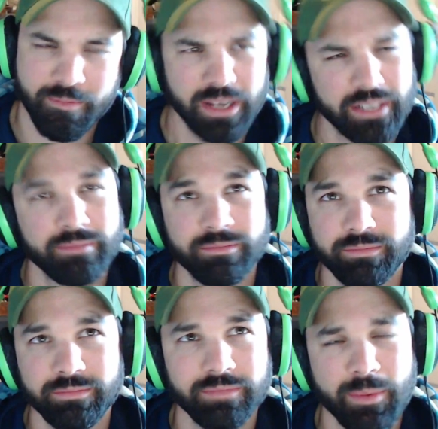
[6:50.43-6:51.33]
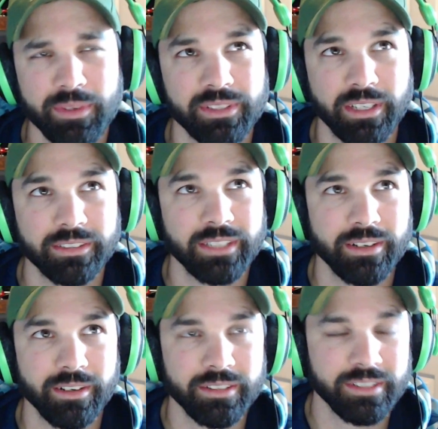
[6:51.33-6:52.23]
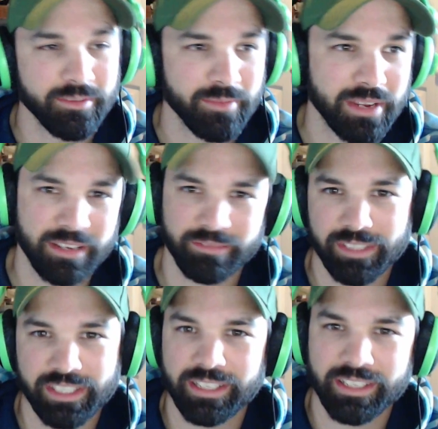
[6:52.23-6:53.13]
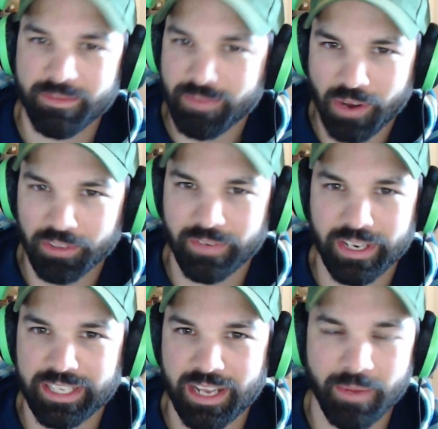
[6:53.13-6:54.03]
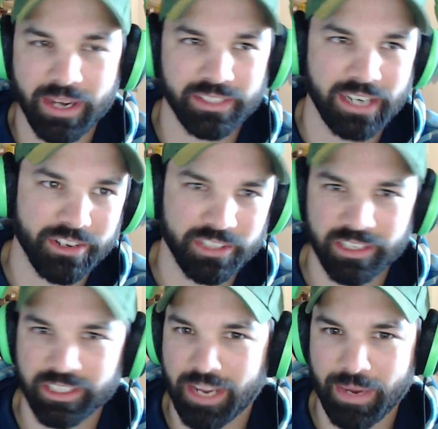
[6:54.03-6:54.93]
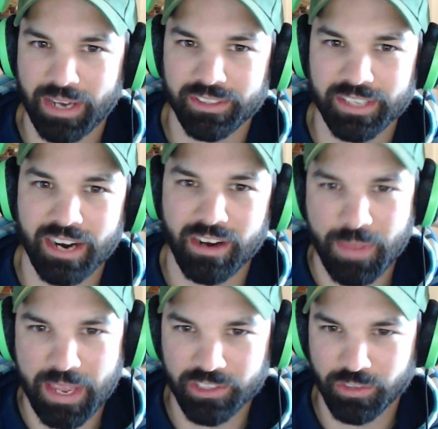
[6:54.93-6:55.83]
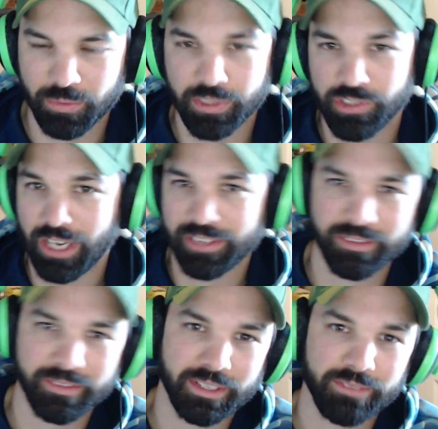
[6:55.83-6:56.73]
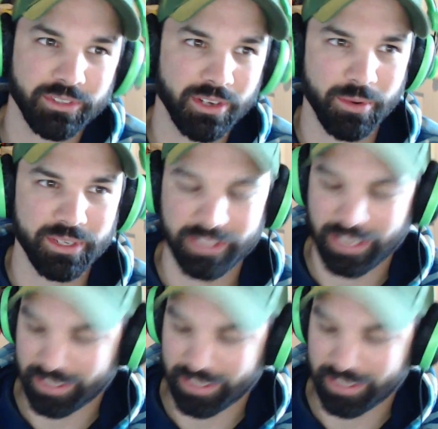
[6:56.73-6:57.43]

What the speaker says: Maybe it's not, I don't know. Maybe let's say cultivate at 10 miles an hour. You set it at 10 miles an hour, and the engine will adjust itself to go into that gear,